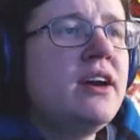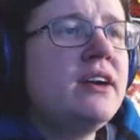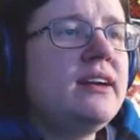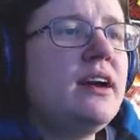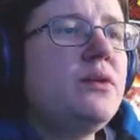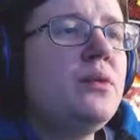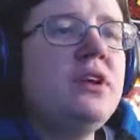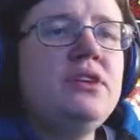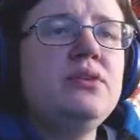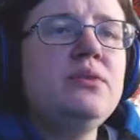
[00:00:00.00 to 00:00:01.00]
Now, what are
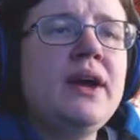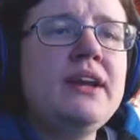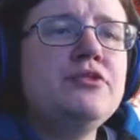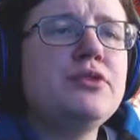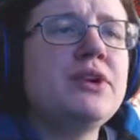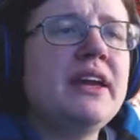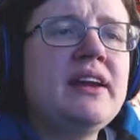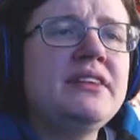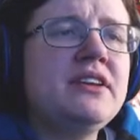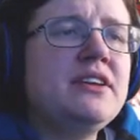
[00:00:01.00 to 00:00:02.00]
you waiting for? Get
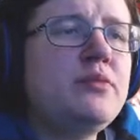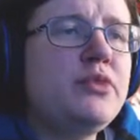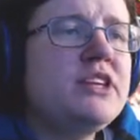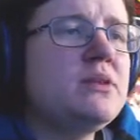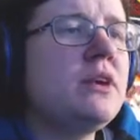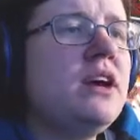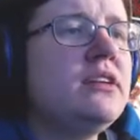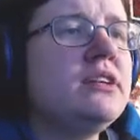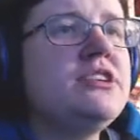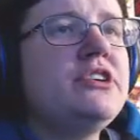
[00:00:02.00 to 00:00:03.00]
out there and bring some color
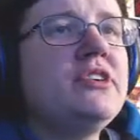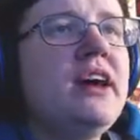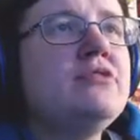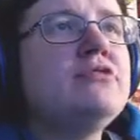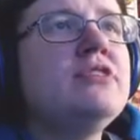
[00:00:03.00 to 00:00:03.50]
into your life.